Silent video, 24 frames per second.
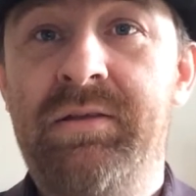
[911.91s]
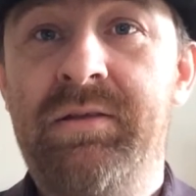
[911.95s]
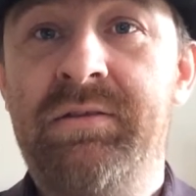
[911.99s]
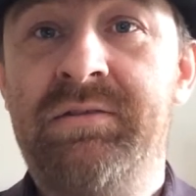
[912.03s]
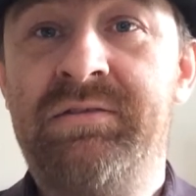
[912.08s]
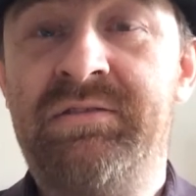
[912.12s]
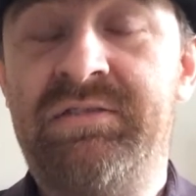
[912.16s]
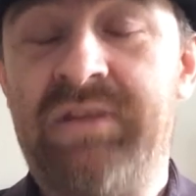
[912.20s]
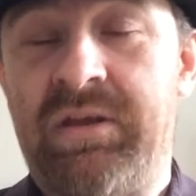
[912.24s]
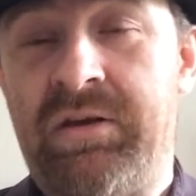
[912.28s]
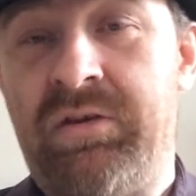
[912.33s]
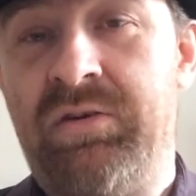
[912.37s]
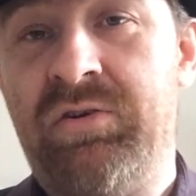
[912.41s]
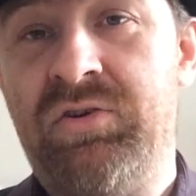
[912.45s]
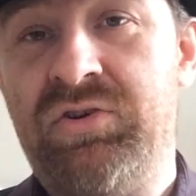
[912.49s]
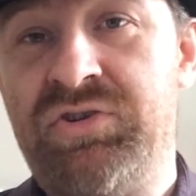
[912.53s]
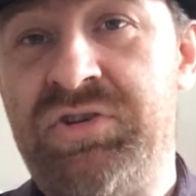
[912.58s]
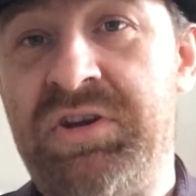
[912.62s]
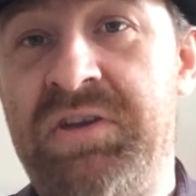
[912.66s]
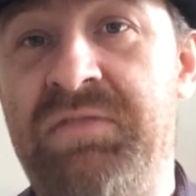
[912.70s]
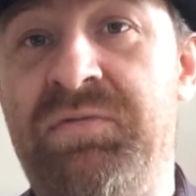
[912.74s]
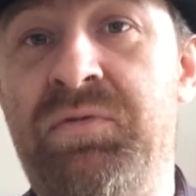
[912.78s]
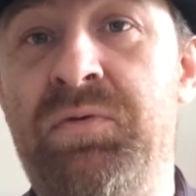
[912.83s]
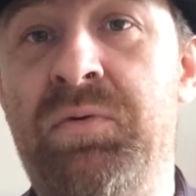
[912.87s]
it's the
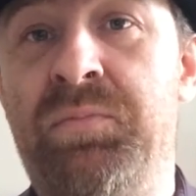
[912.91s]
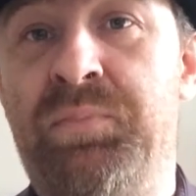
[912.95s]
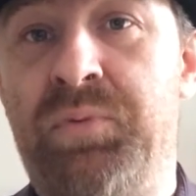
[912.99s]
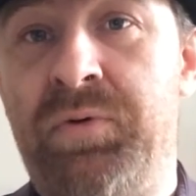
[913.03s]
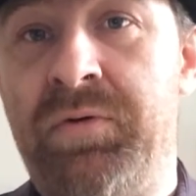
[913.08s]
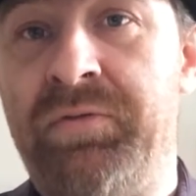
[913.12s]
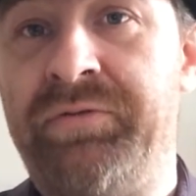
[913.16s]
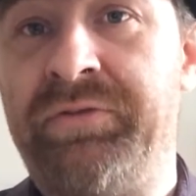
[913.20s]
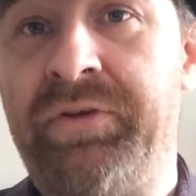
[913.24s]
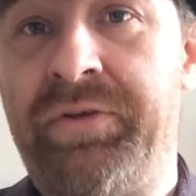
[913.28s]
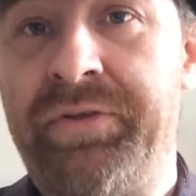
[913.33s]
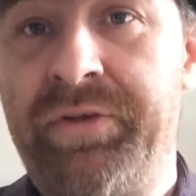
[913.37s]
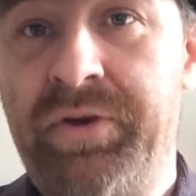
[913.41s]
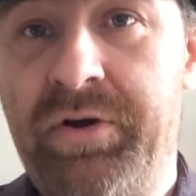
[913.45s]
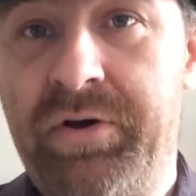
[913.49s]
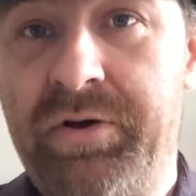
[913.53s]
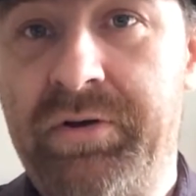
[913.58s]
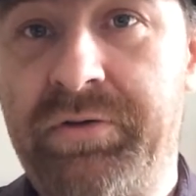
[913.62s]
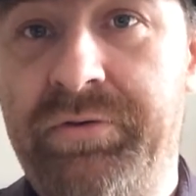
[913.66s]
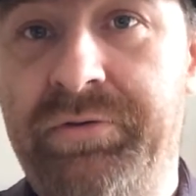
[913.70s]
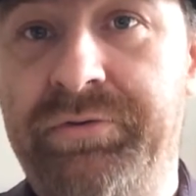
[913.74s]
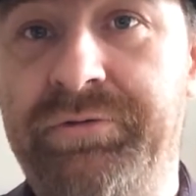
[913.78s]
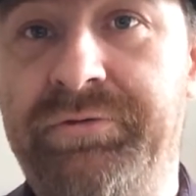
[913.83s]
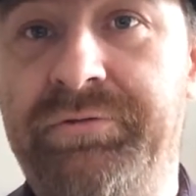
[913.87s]
editor-in-chief who approves all the
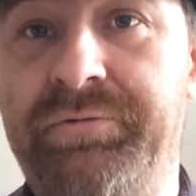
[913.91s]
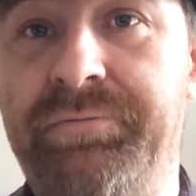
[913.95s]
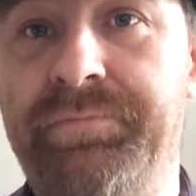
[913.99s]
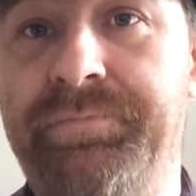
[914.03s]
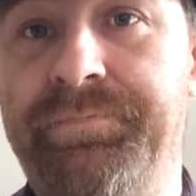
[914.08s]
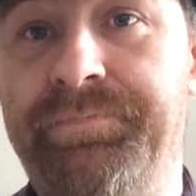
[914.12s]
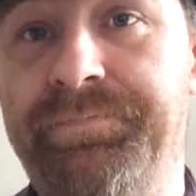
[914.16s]
articles.